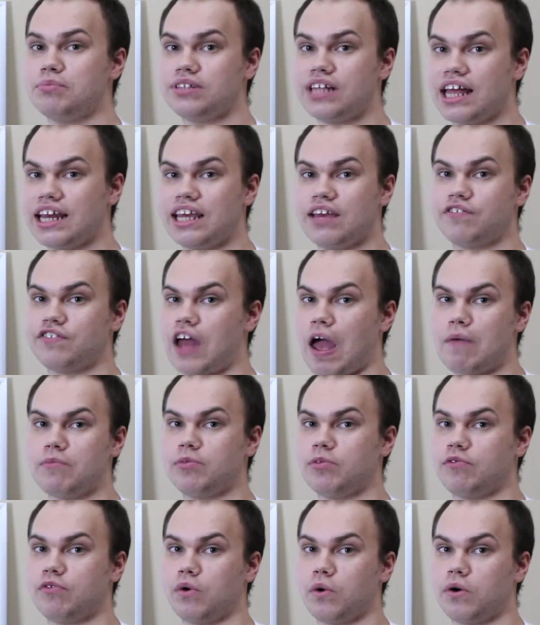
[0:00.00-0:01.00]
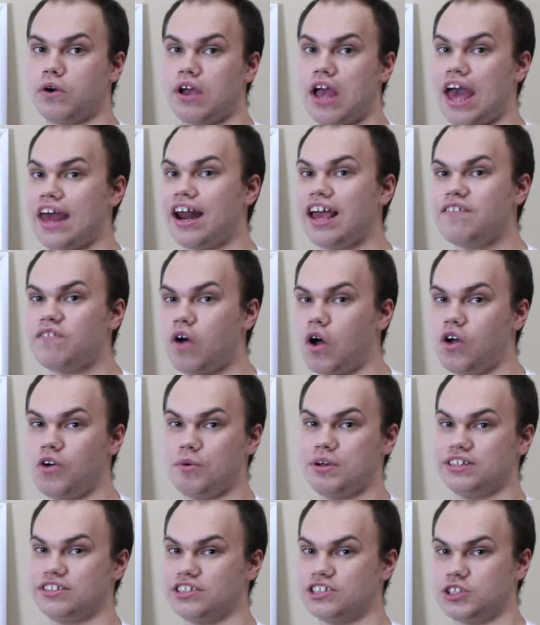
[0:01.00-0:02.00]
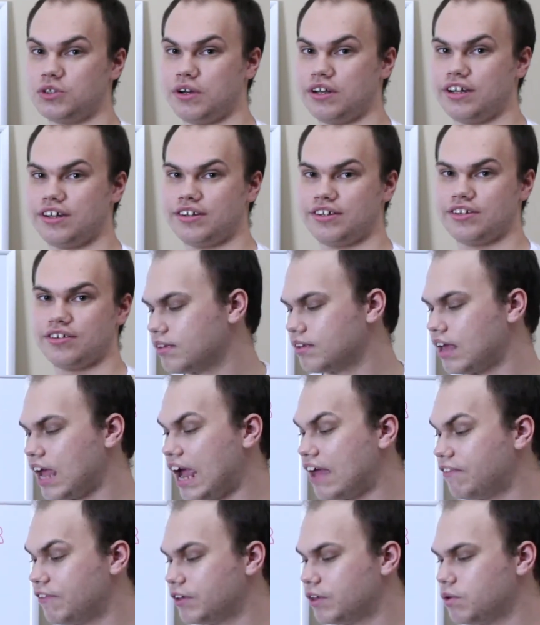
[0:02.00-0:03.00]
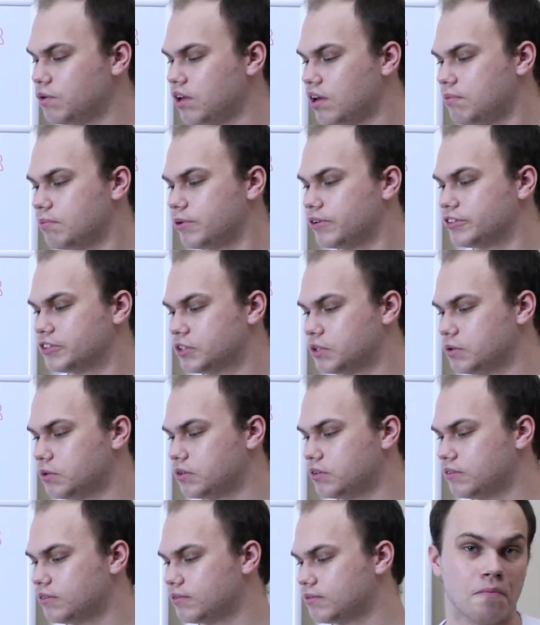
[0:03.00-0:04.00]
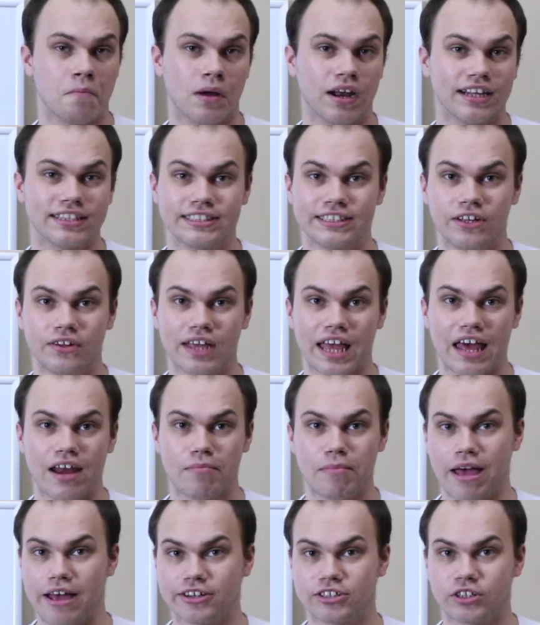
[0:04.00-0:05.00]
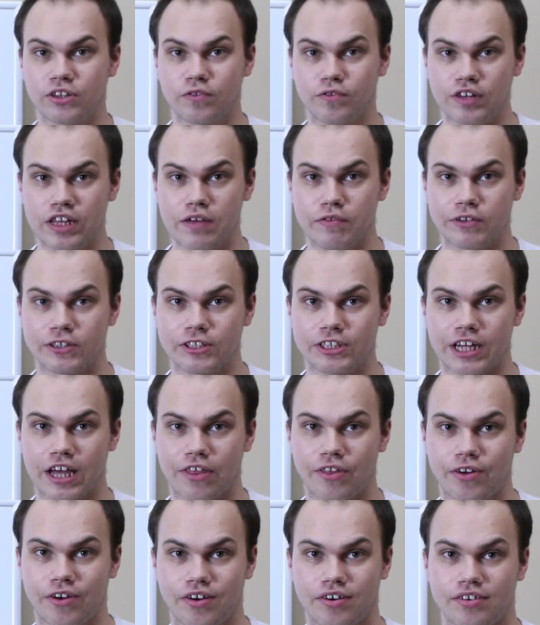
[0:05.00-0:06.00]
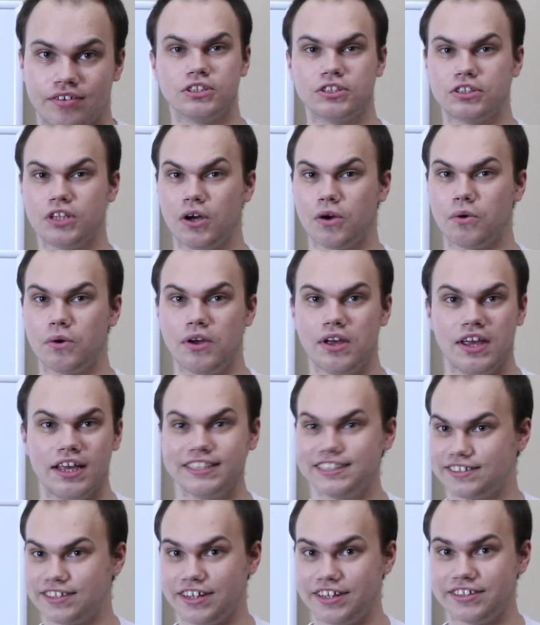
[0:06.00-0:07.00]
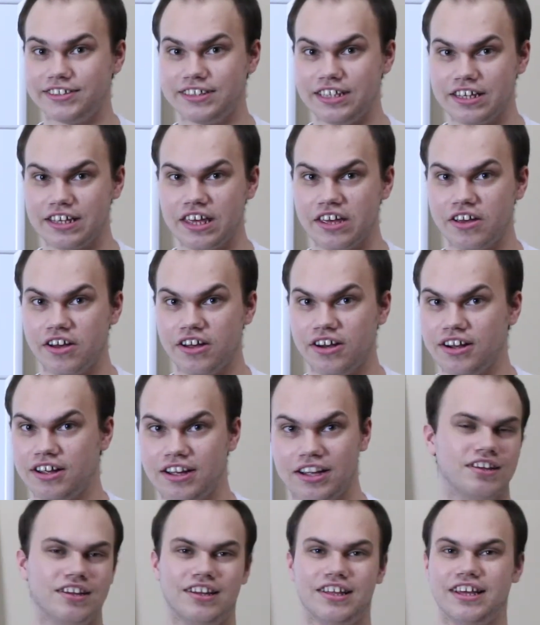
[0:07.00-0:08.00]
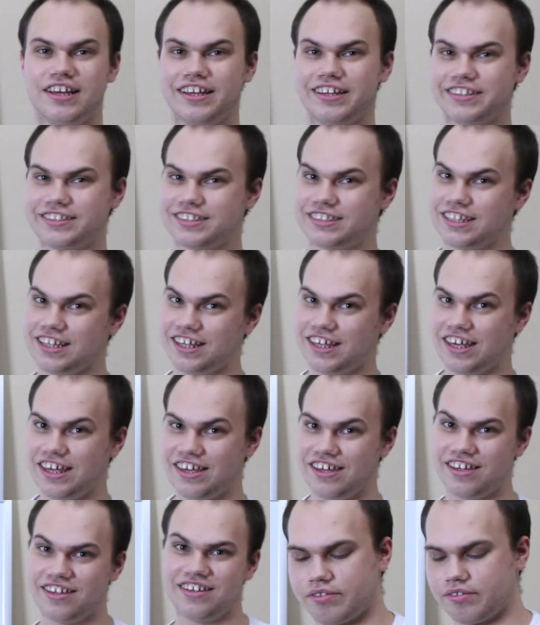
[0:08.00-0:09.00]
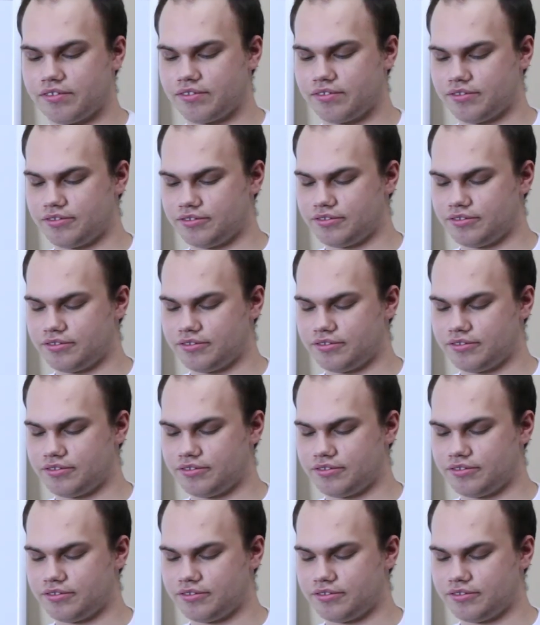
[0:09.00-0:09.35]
plenty of times before, and I've always enjoyed it. And the cucumber is cool, but I still can't imagine the flavors together. So, is the tzatziki good? Tzatziki!